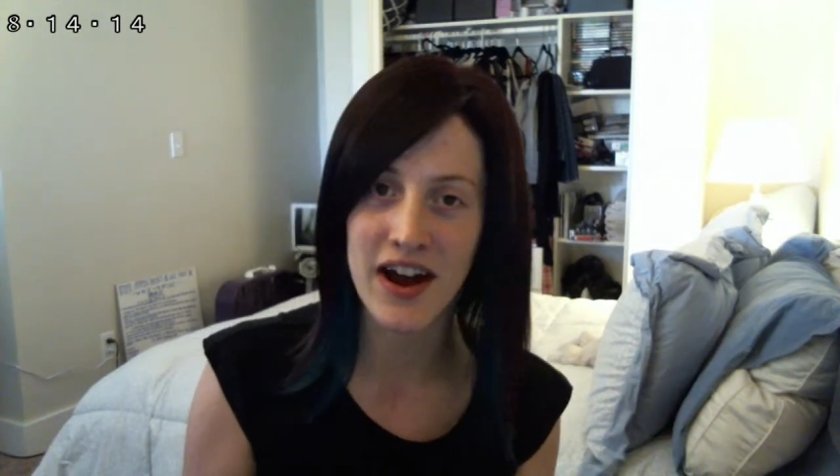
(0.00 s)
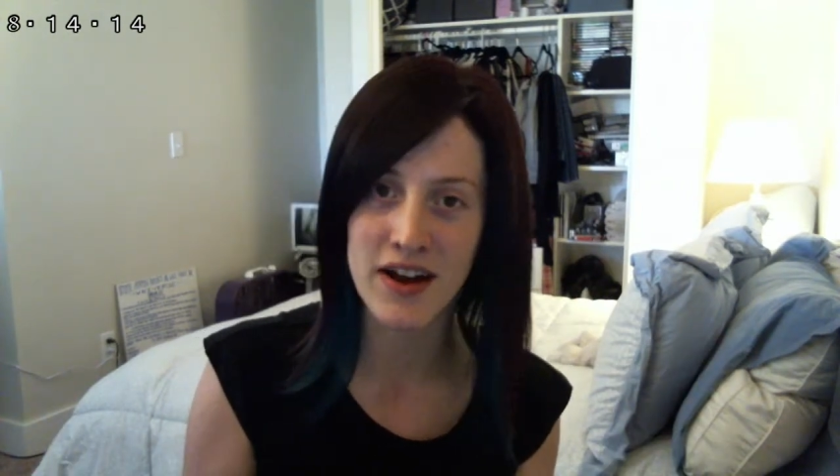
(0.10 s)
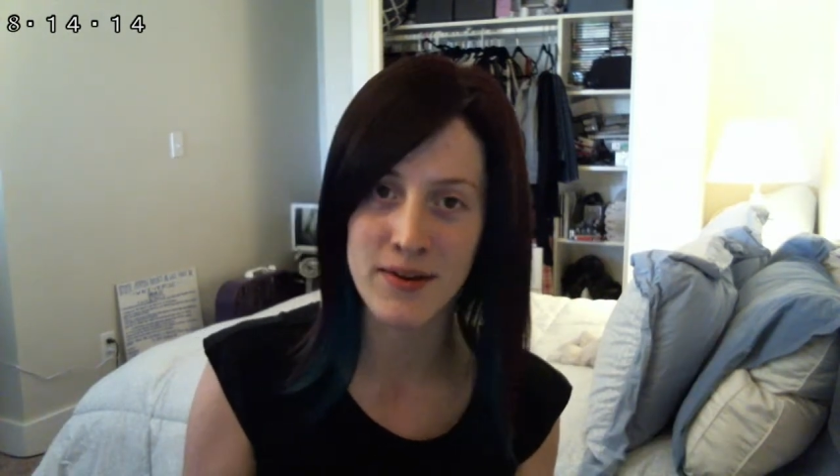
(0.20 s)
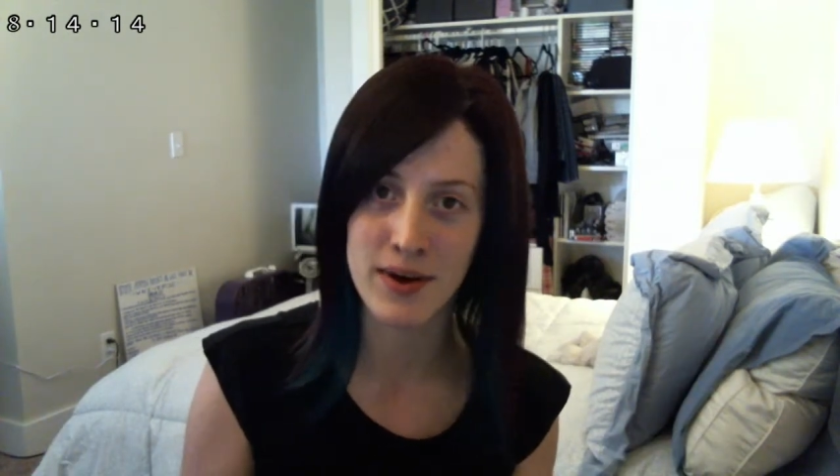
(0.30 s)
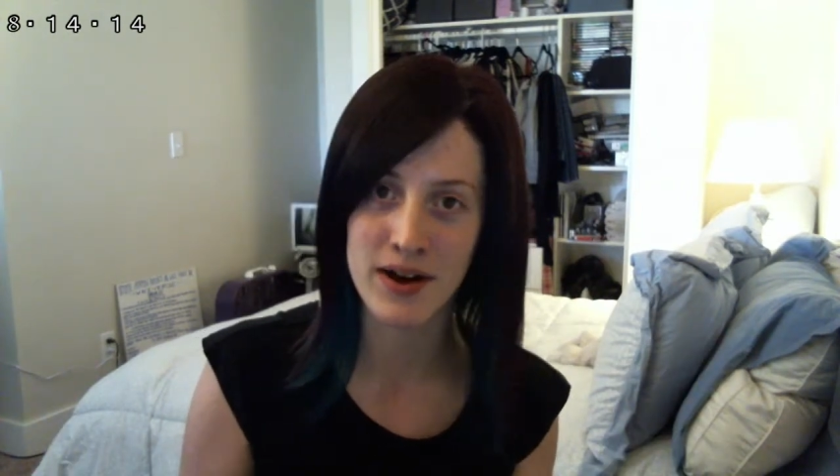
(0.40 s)

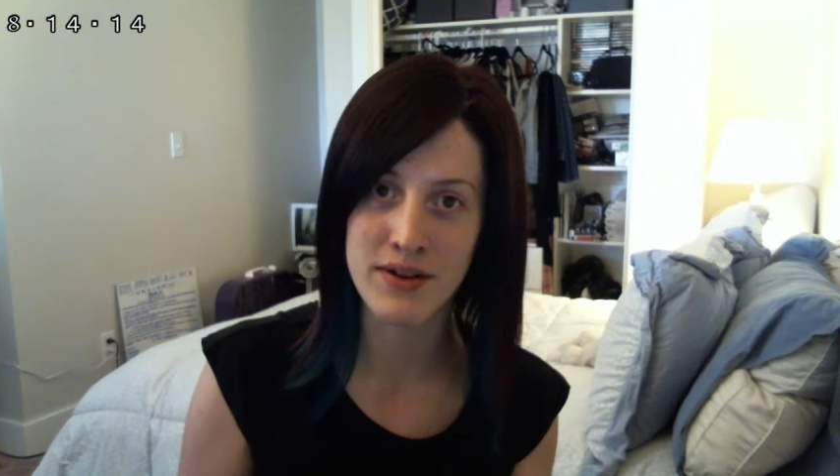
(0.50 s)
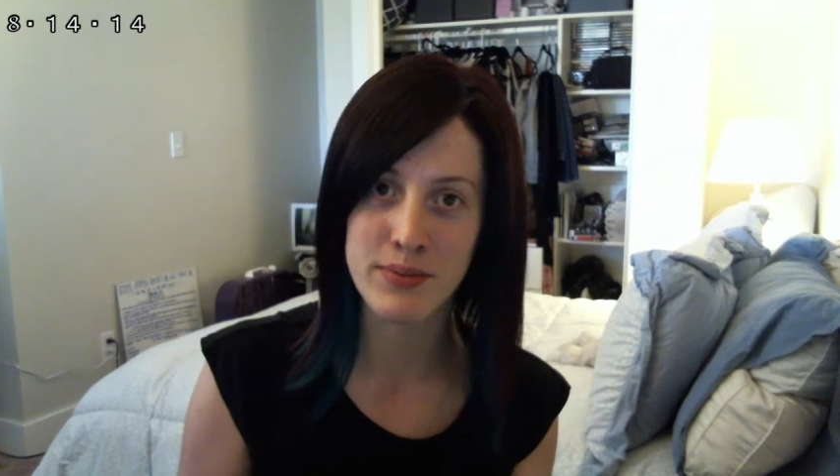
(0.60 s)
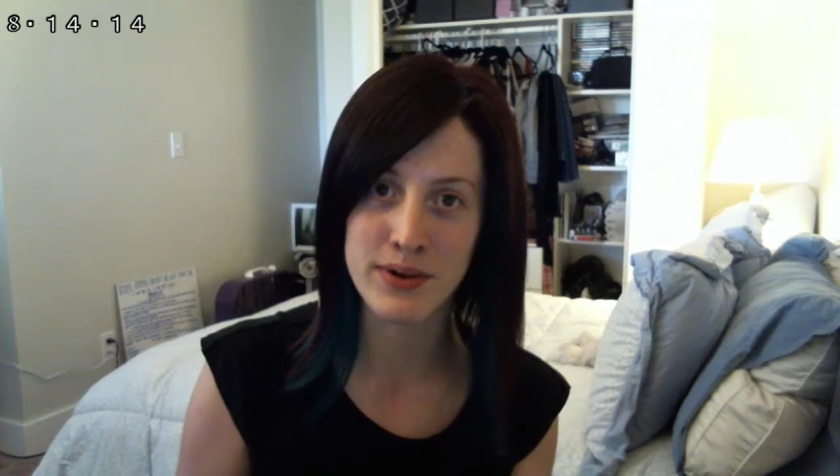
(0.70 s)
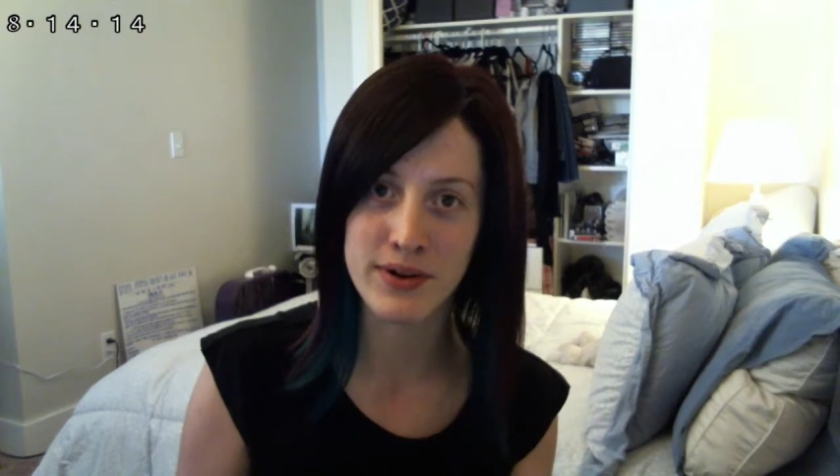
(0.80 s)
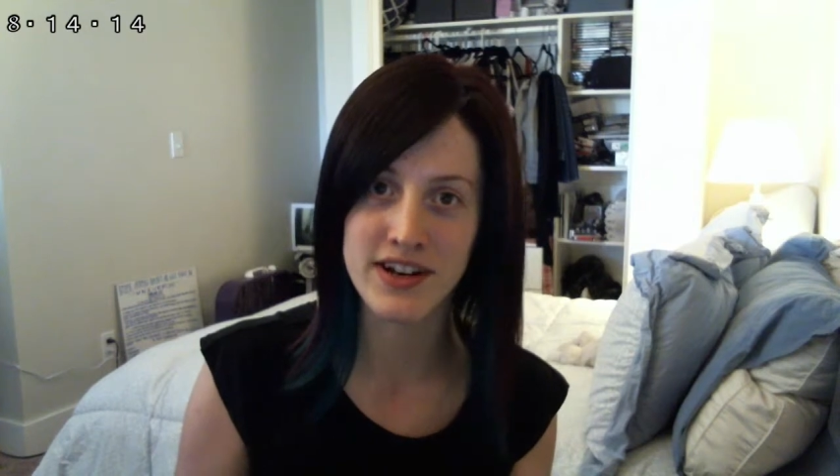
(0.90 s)
I'm
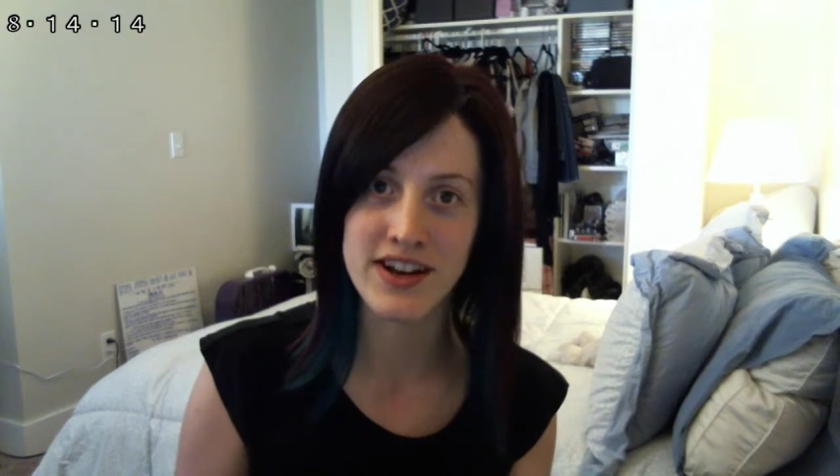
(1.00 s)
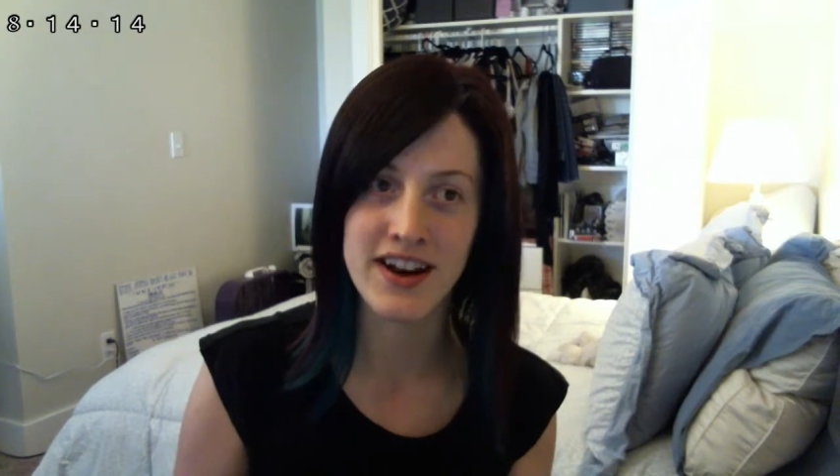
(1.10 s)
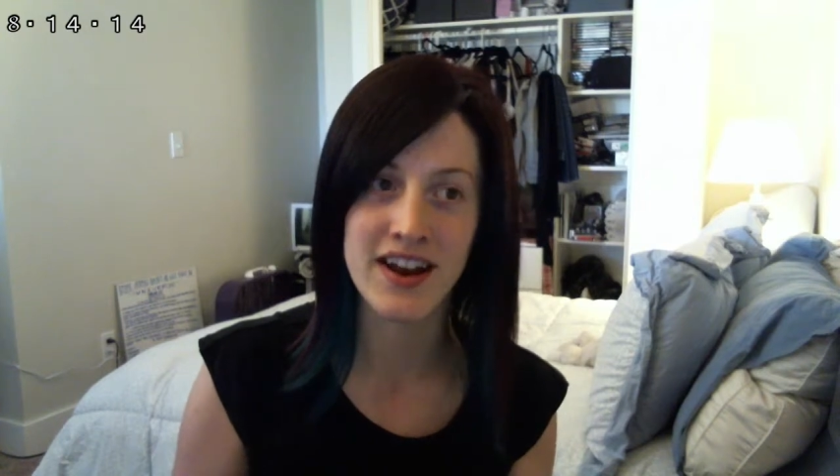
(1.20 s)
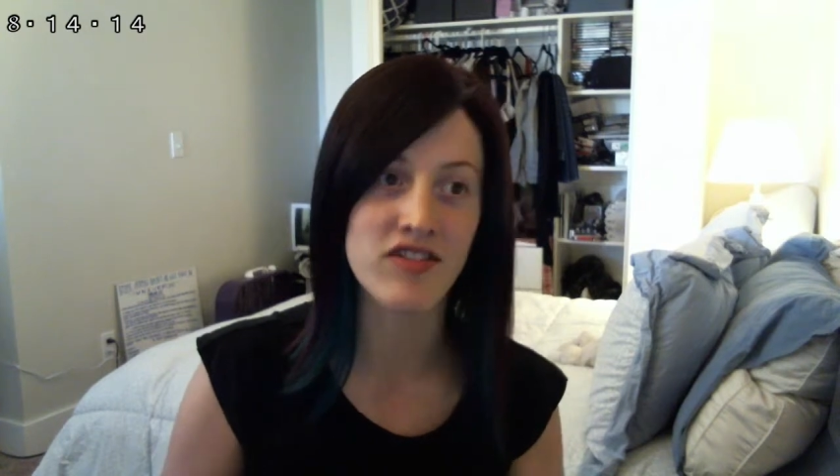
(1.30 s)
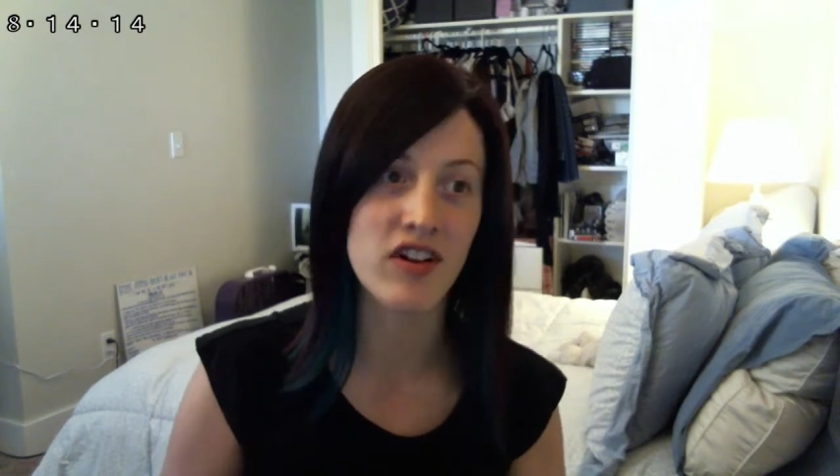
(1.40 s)
unemployed
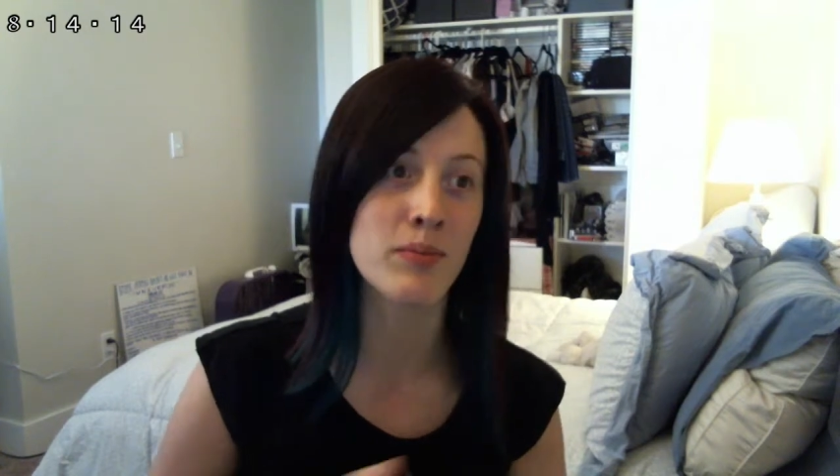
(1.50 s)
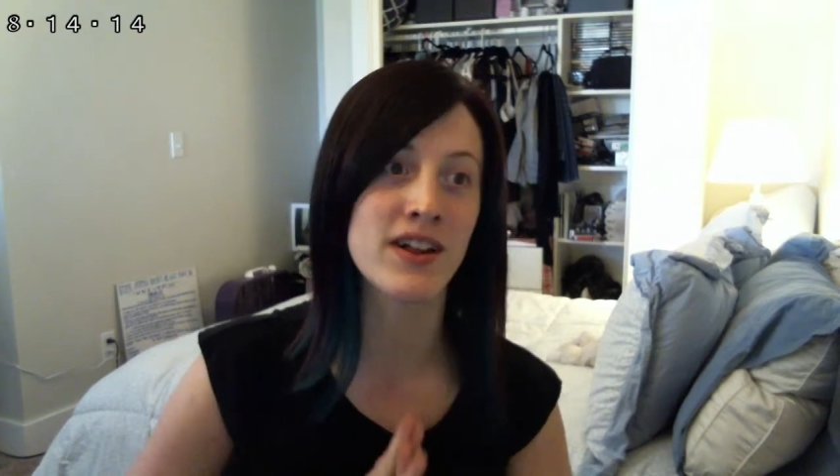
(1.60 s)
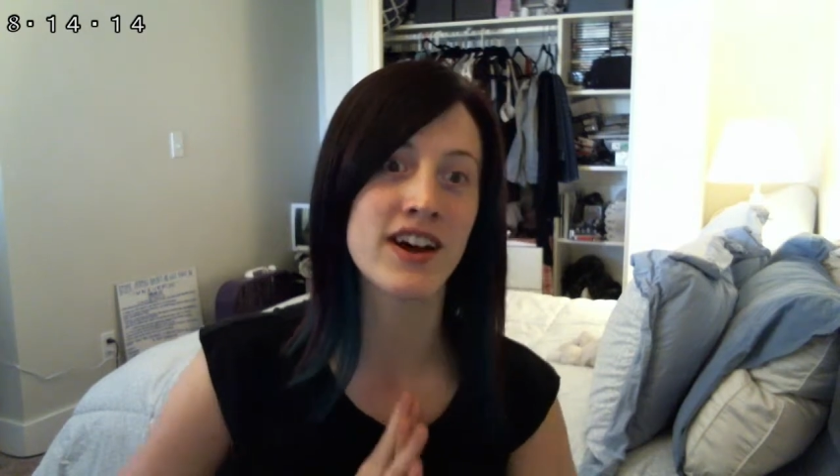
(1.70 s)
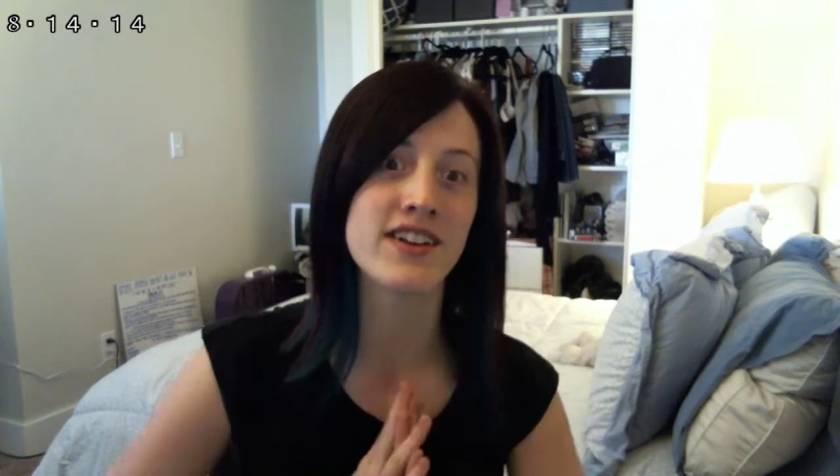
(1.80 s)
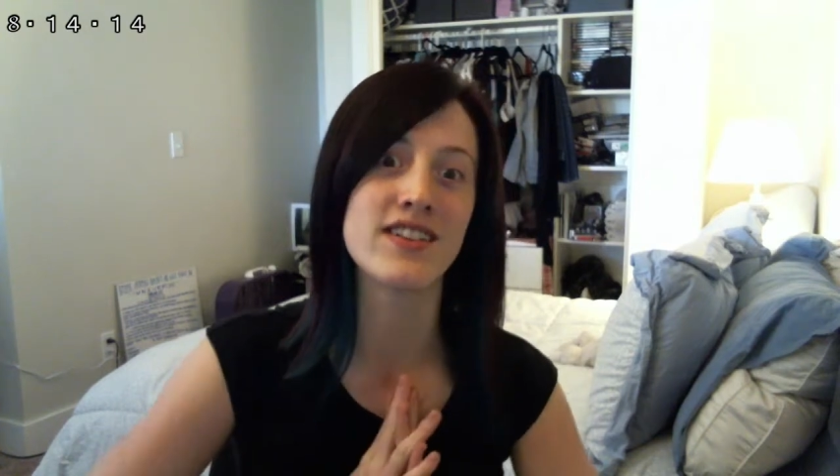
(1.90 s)
and I've
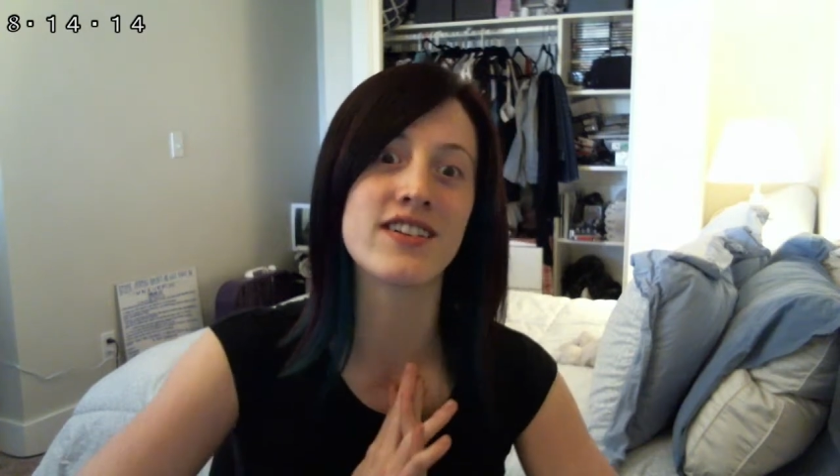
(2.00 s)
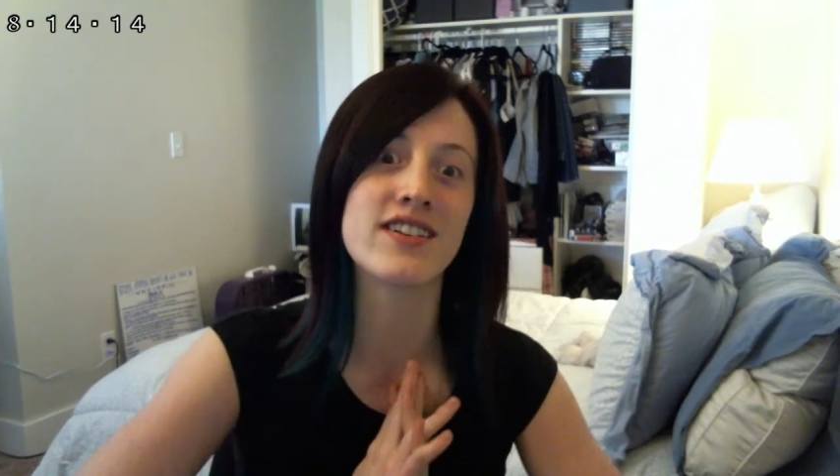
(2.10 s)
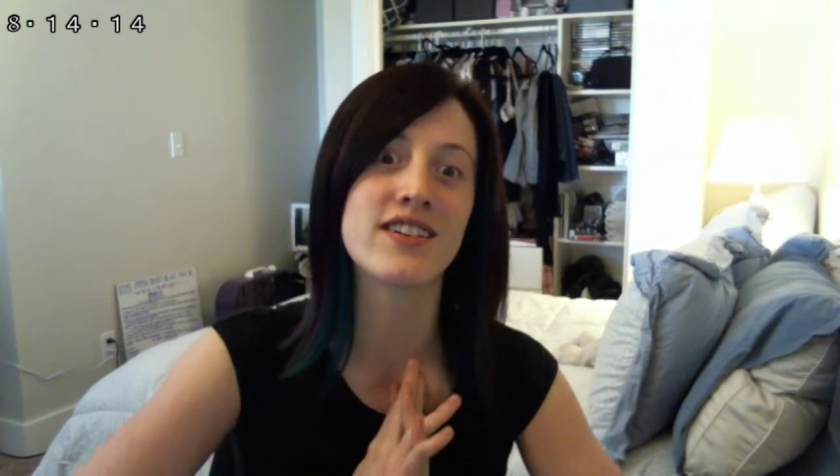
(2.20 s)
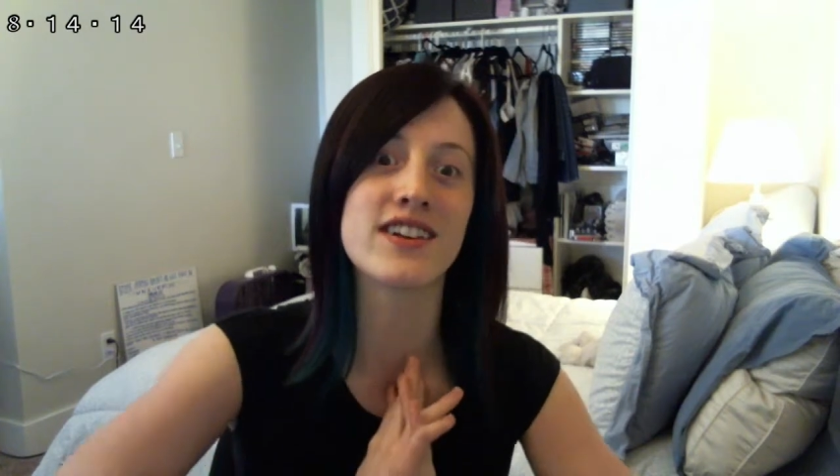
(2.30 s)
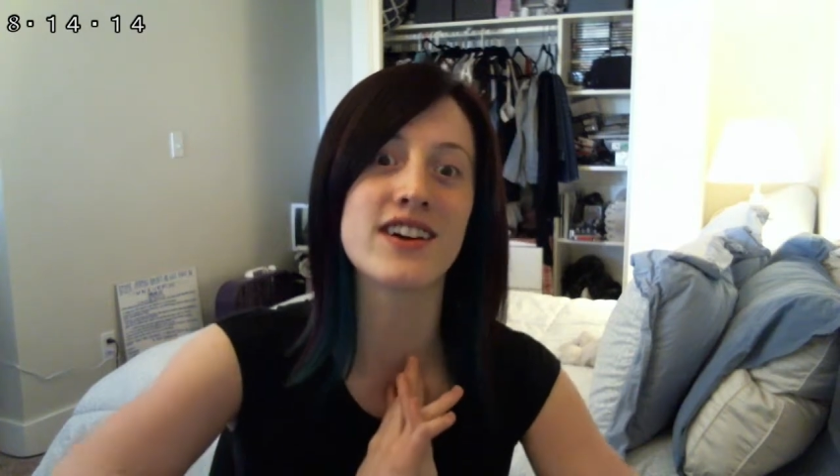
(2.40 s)
applied
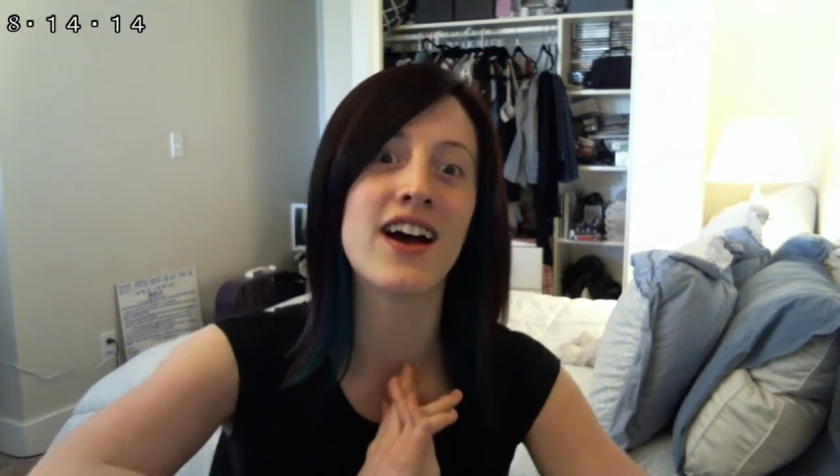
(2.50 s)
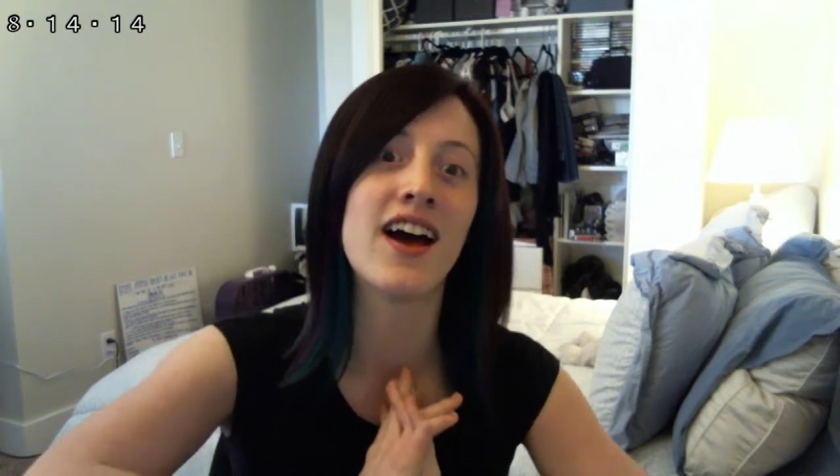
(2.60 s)
literally